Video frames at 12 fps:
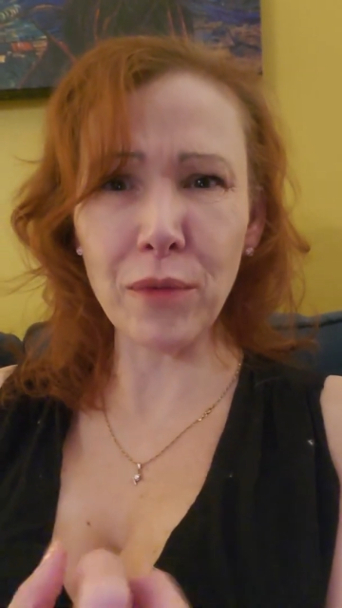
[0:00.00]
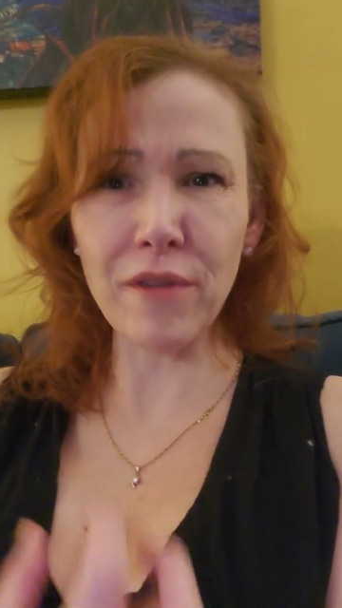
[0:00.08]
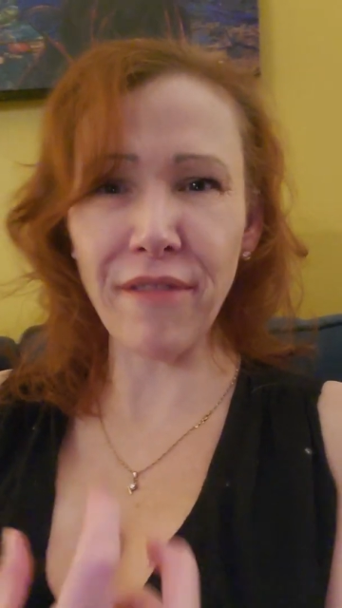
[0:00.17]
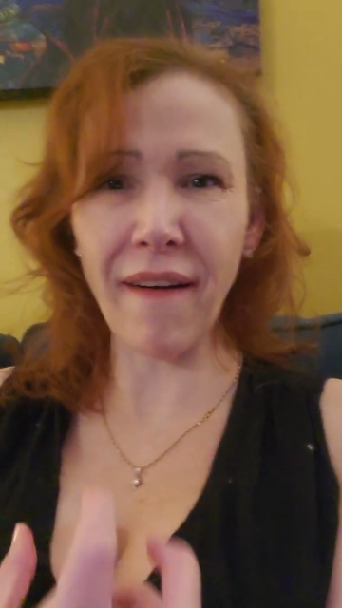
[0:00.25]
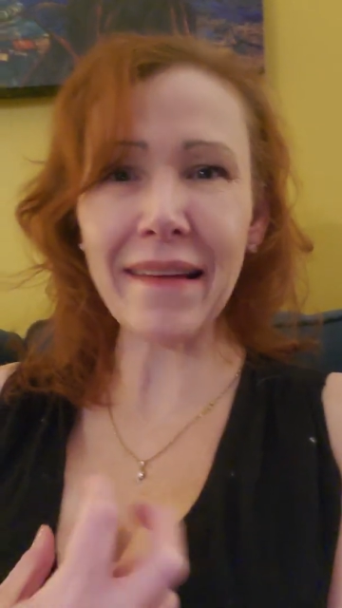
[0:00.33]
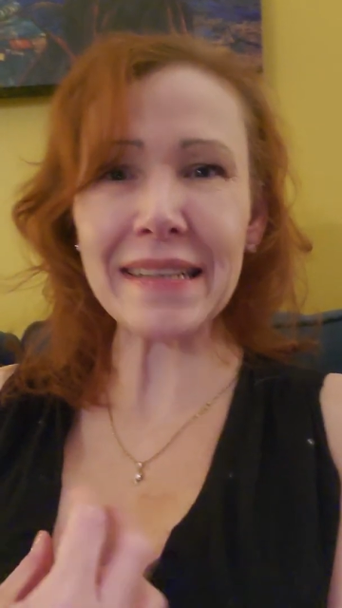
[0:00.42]

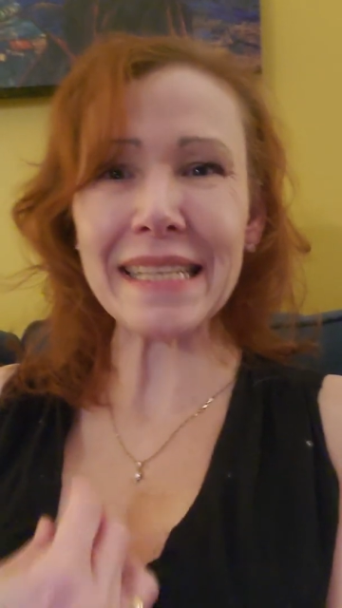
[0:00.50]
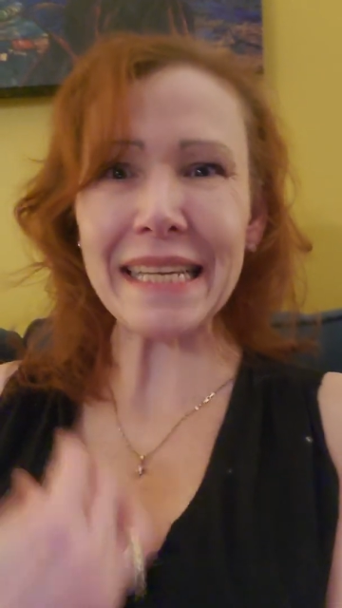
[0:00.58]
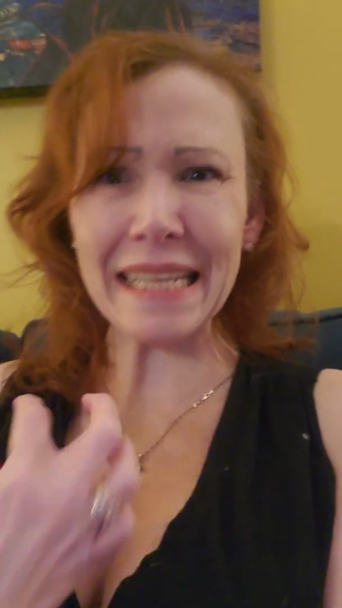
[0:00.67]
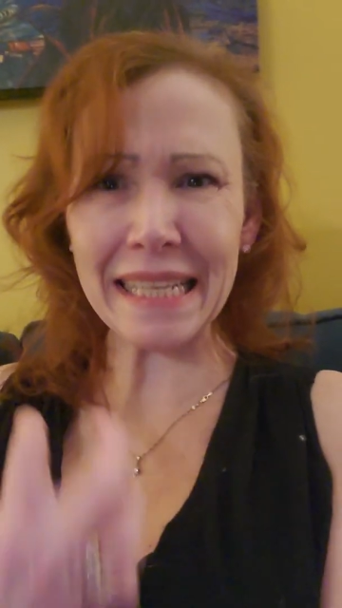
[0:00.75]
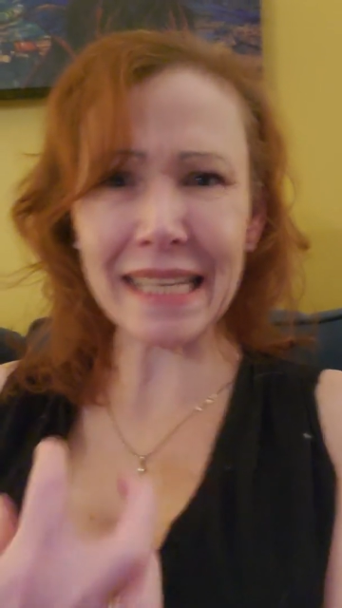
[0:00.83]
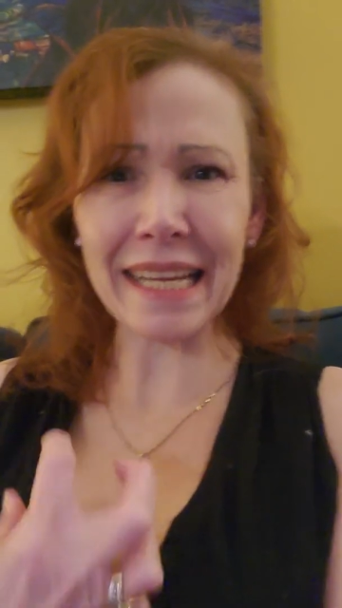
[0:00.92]
refined
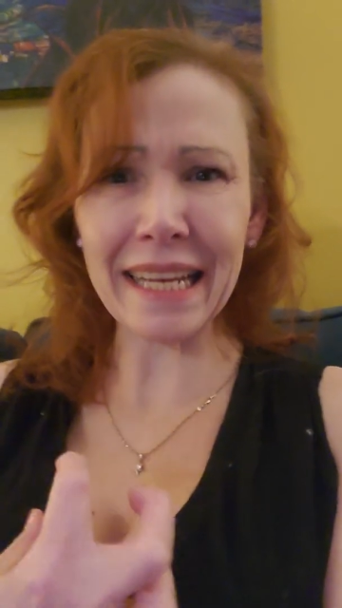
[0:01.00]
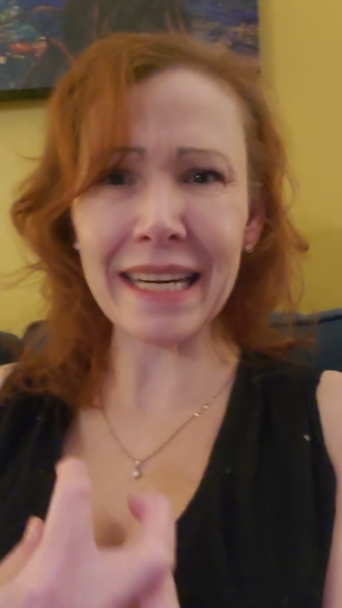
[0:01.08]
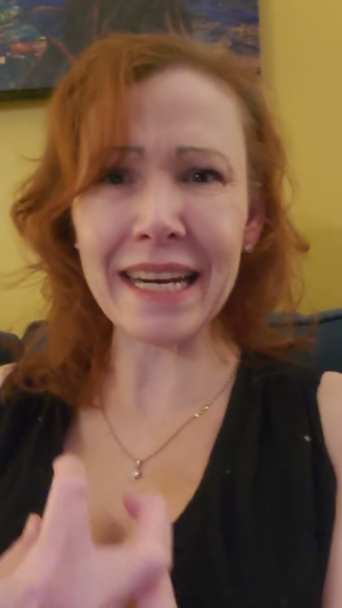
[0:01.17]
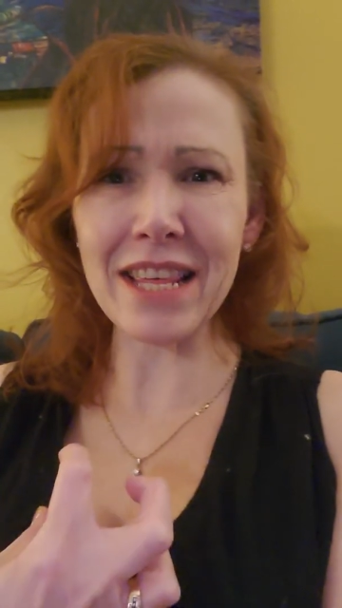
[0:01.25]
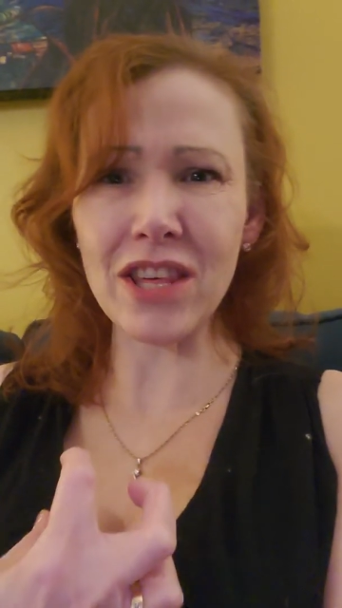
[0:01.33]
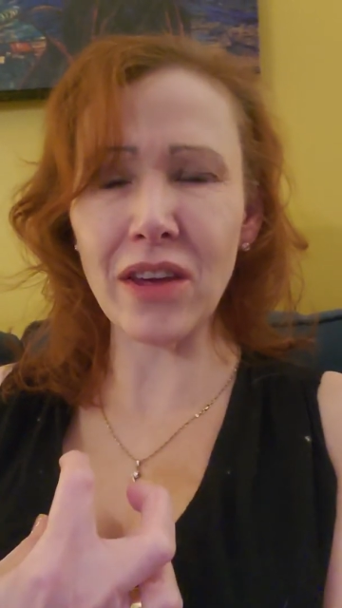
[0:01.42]
in an
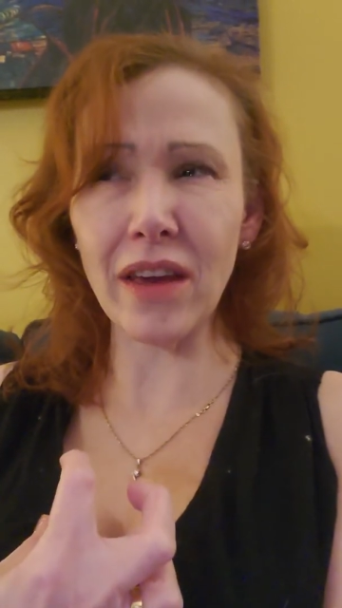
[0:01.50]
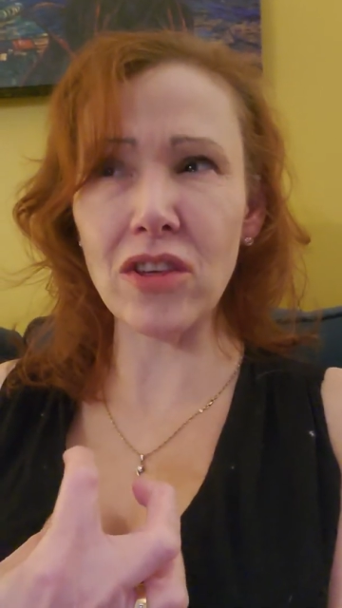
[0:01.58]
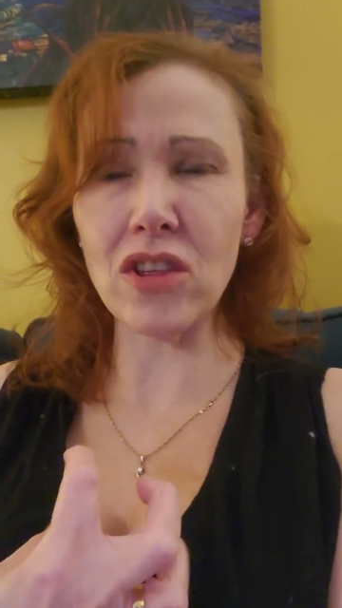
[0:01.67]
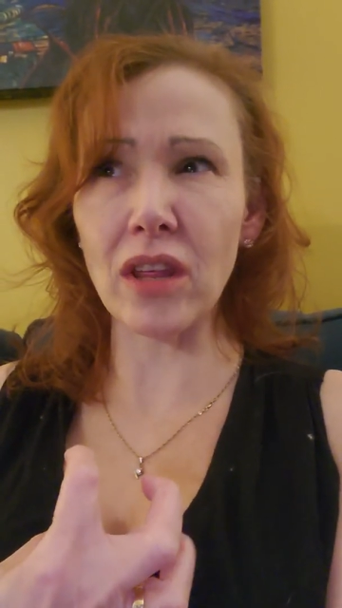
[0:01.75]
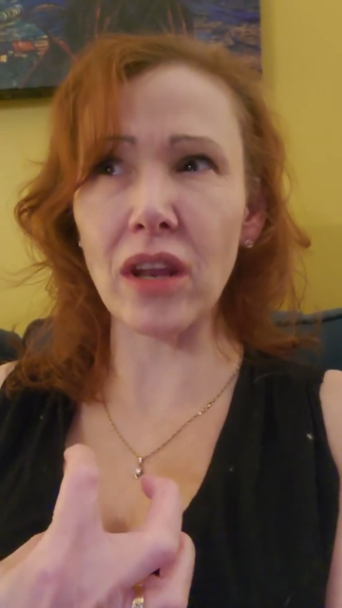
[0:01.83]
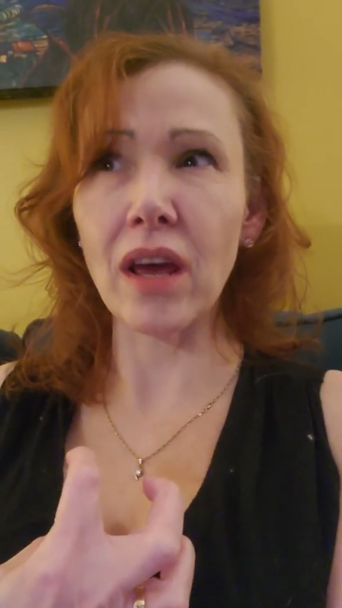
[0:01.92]

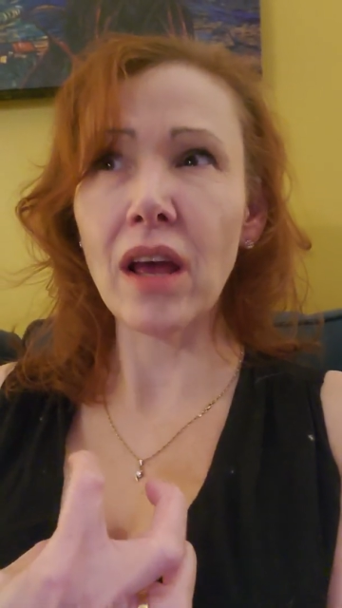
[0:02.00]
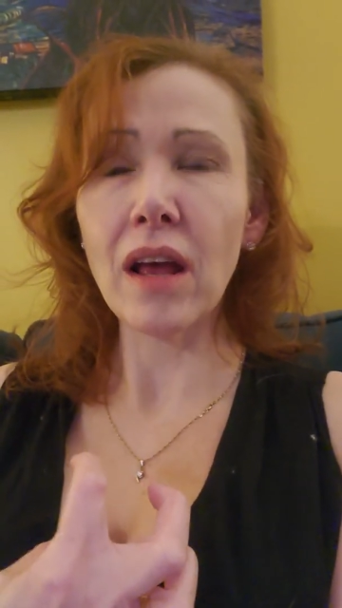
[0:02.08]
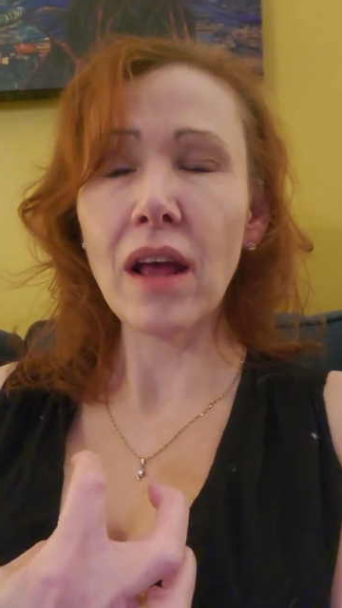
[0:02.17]
initiation.